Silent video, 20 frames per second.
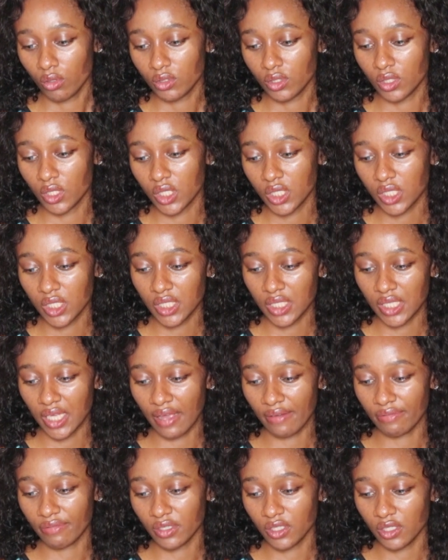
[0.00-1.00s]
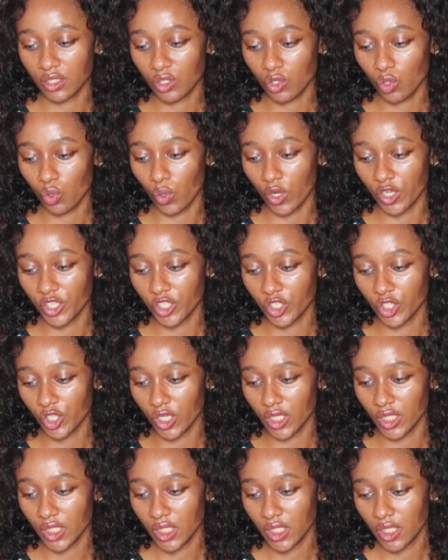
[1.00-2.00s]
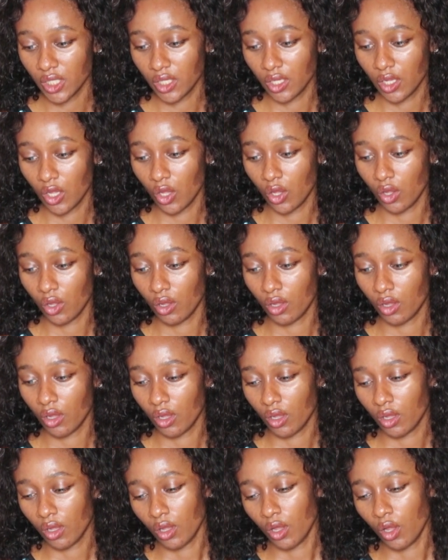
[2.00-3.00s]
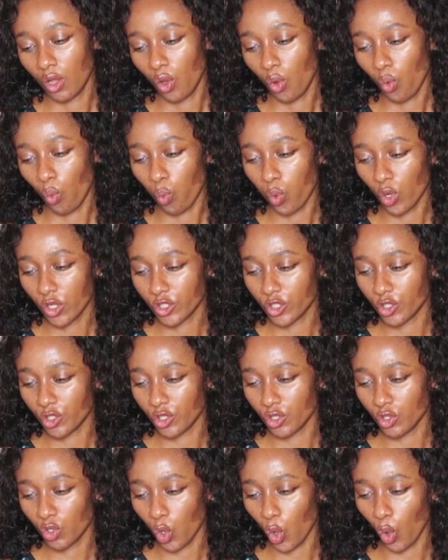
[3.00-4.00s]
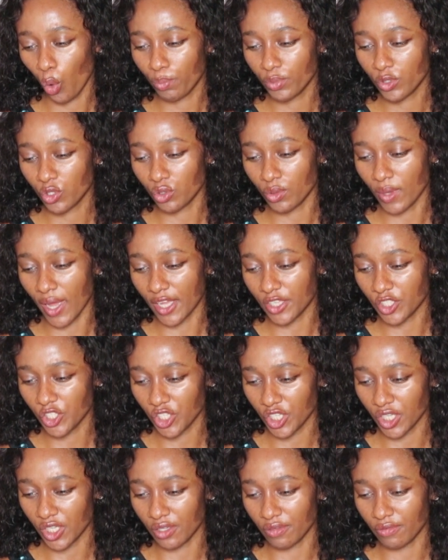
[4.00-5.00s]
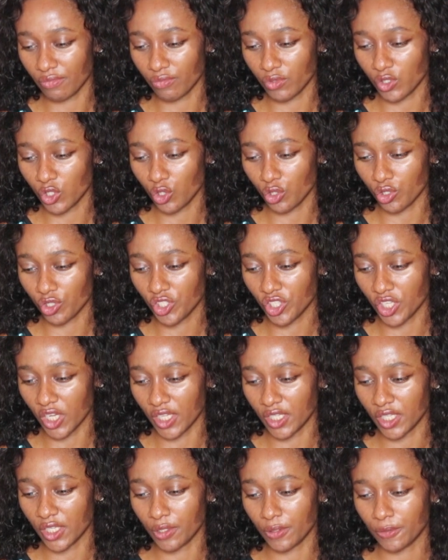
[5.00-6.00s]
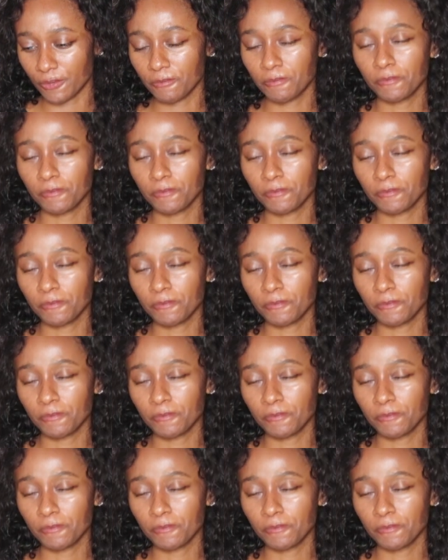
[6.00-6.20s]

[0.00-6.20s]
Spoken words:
the seventh question, what do you hope to achieve with your channel?